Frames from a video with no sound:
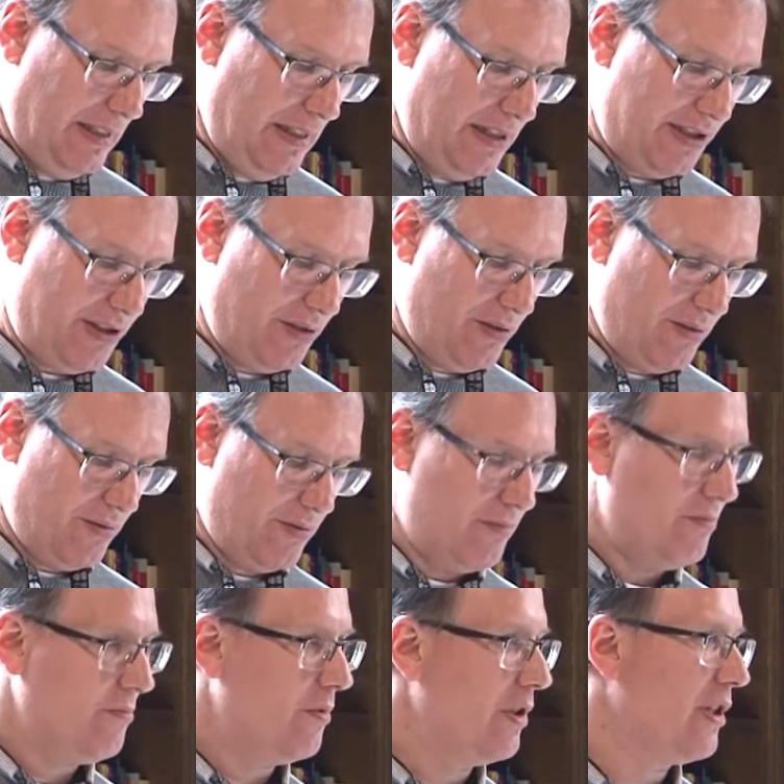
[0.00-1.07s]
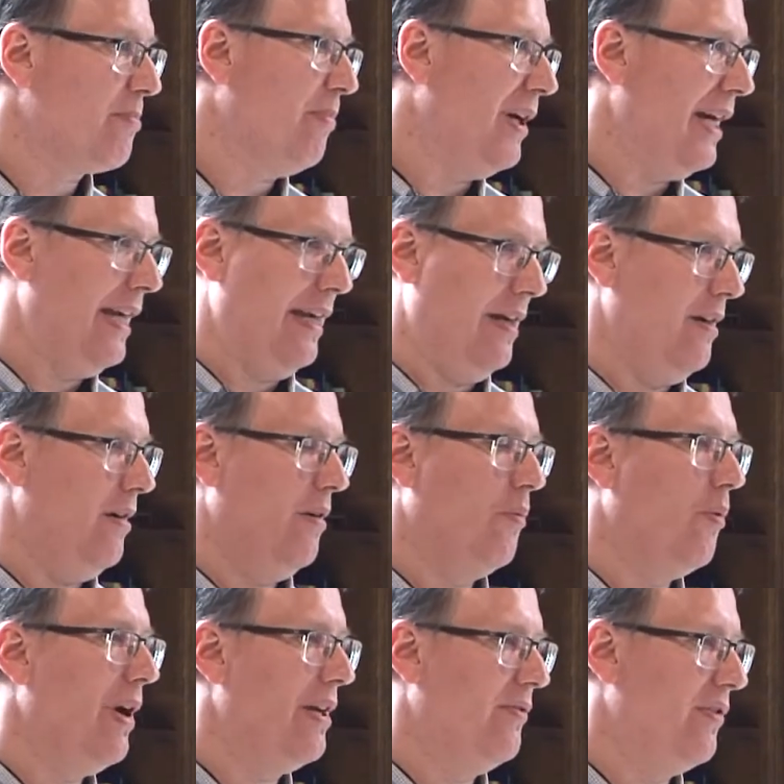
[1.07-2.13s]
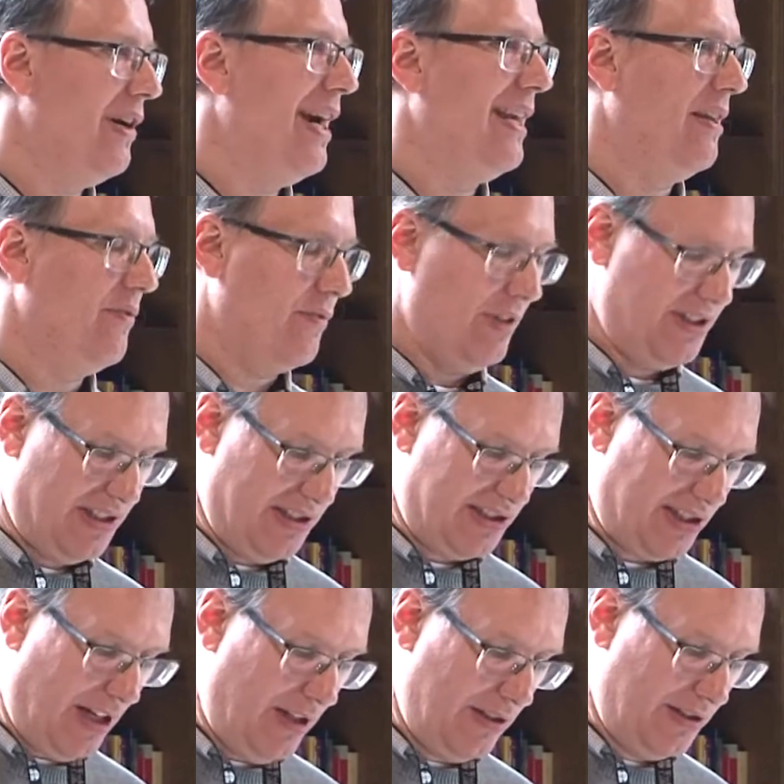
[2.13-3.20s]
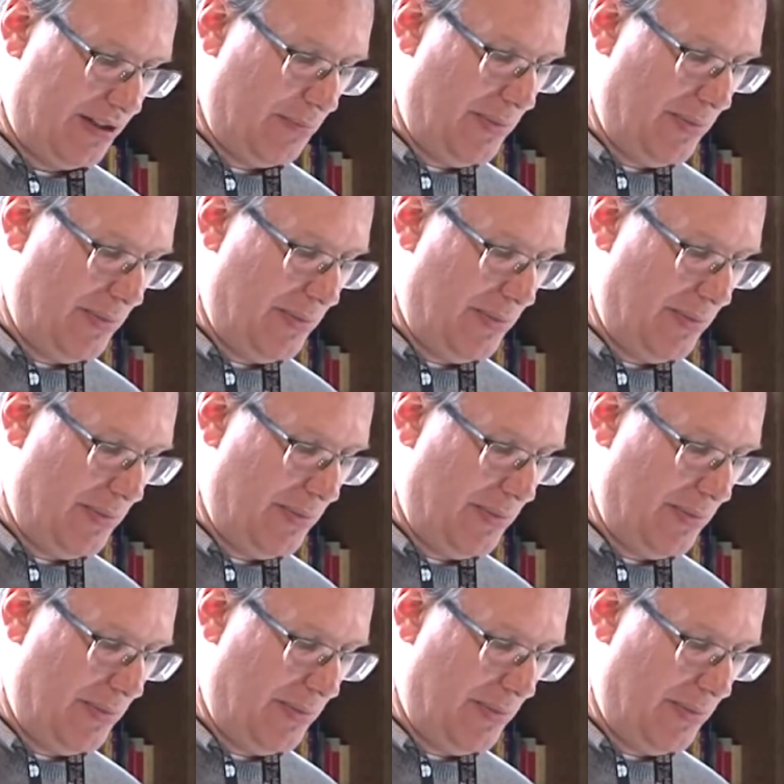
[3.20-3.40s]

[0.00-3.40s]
Uh, so, work by a, a, wide variety of recent scholars,